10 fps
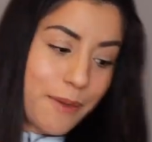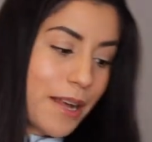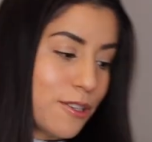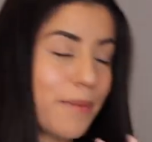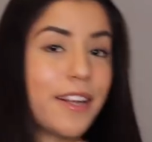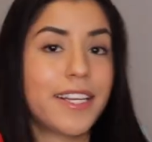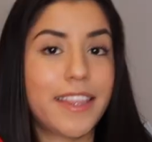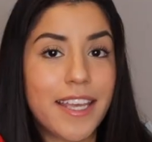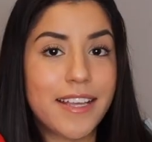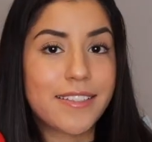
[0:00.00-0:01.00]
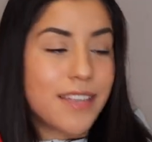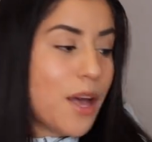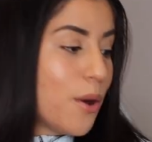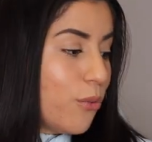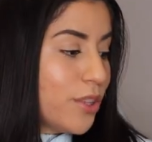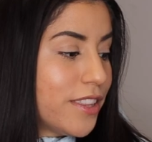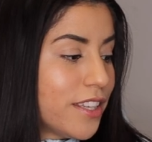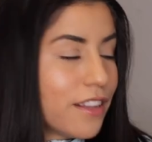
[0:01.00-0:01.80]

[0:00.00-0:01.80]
Now imagine pairing this with the